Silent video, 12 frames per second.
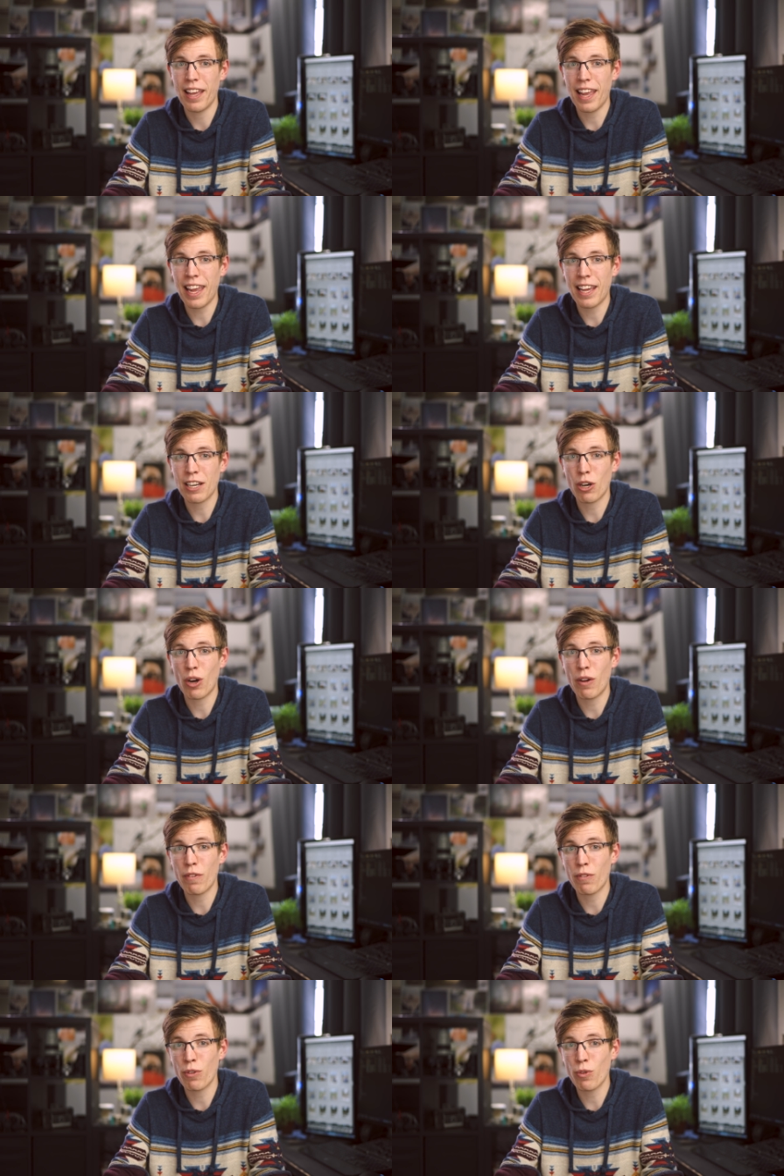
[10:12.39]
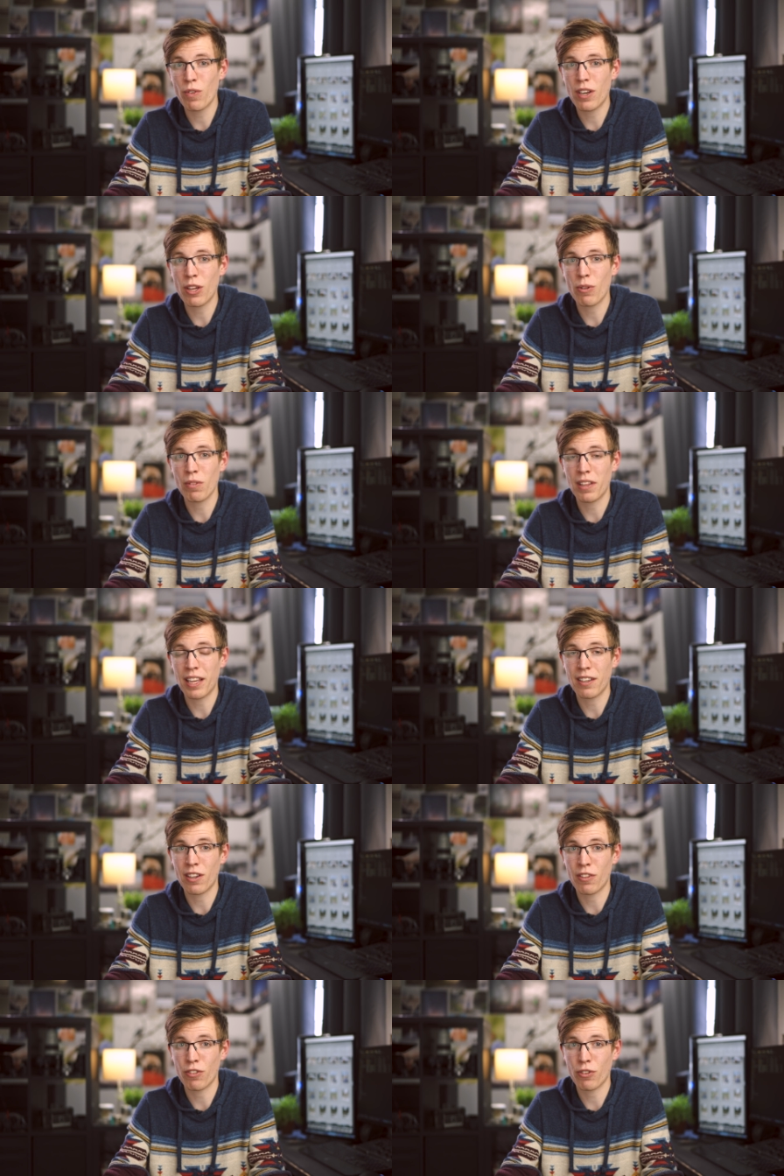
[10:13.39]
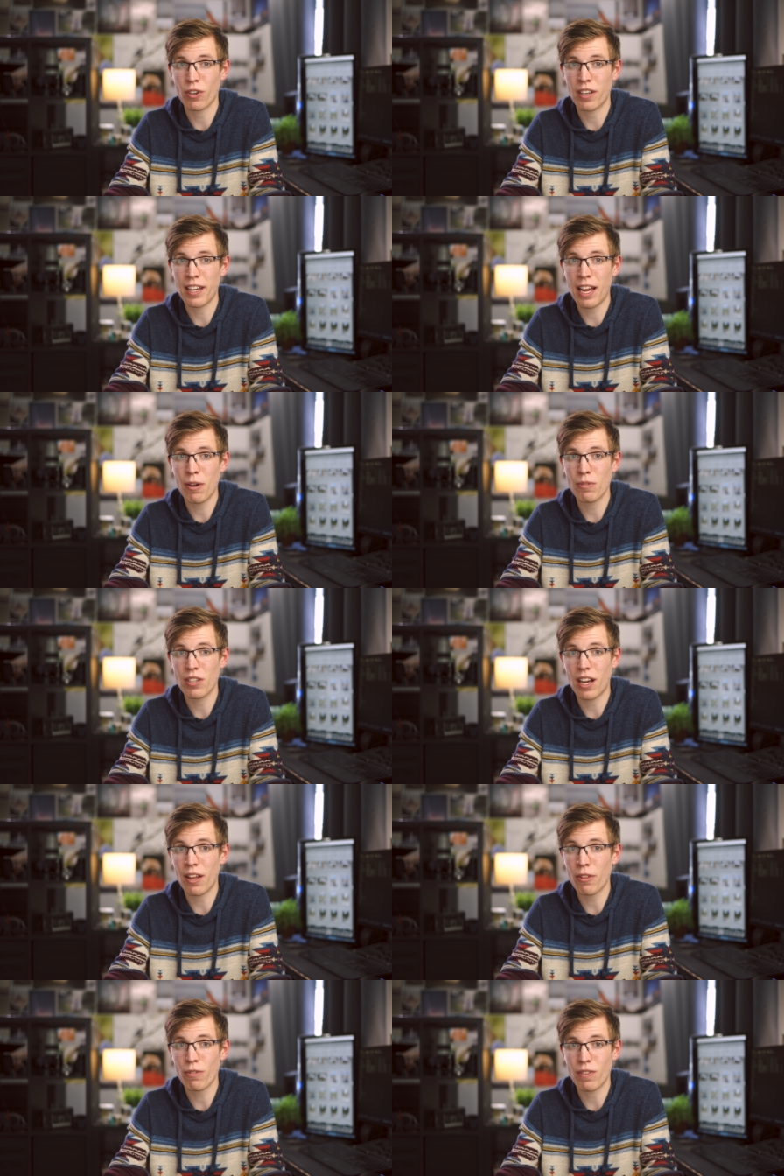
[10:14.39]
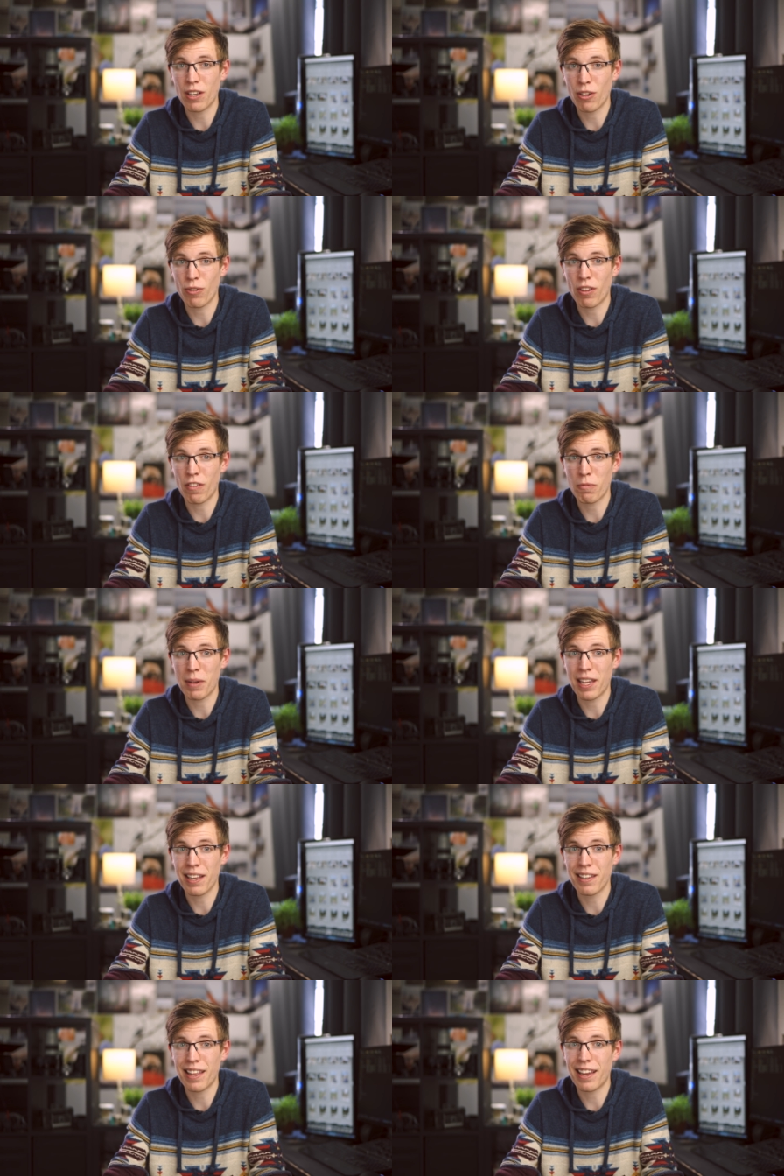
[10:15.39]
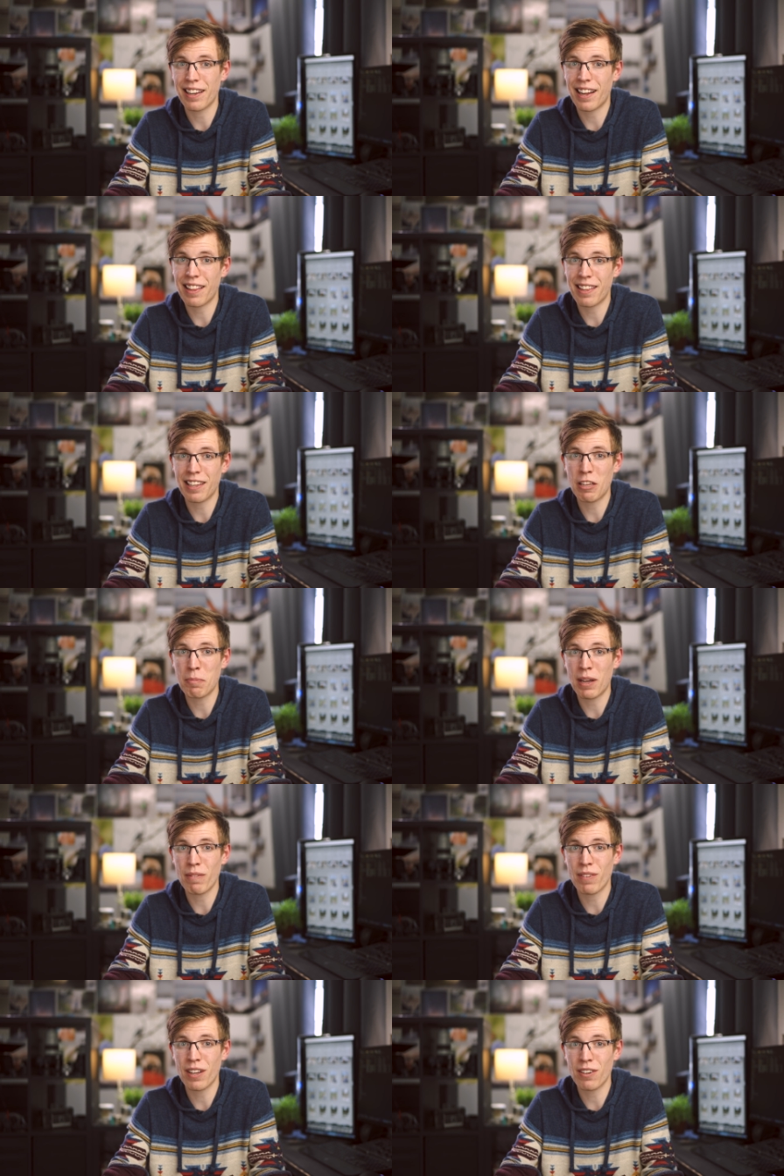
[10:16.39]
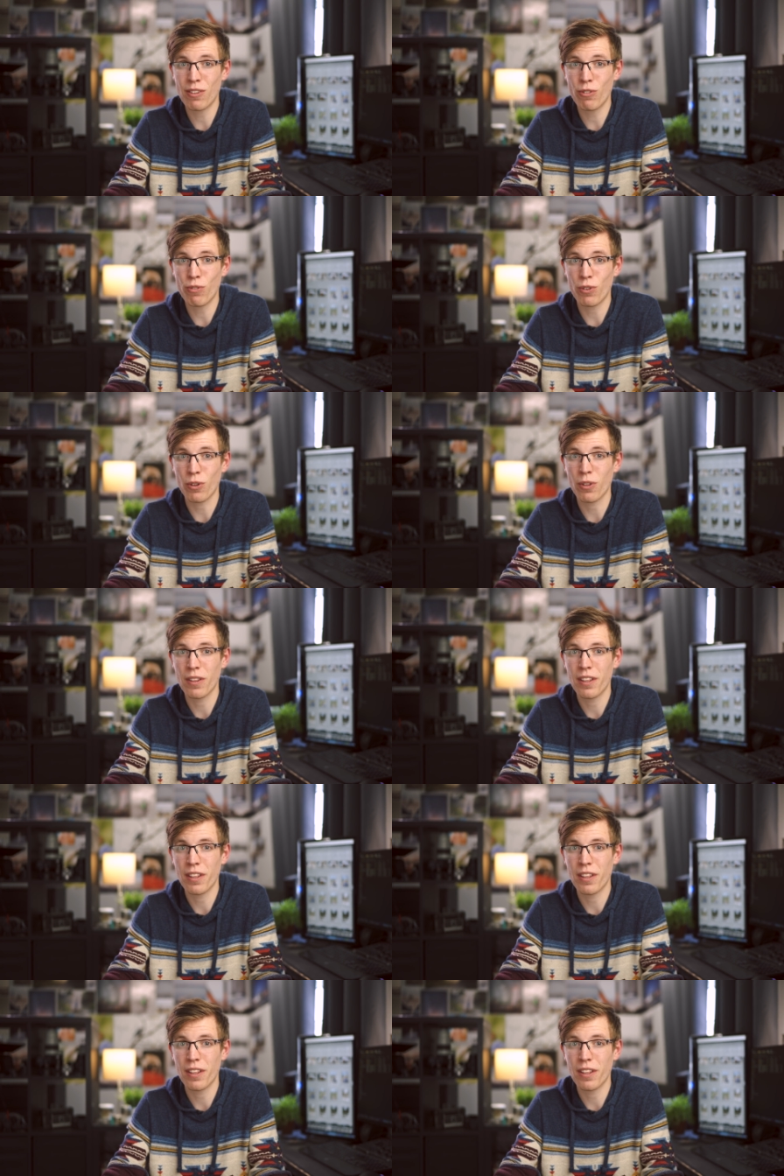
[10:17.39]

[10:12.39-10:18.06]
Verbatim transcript: And I'll have a few videos linked on screen now to other videos I've made that I think you might find useful.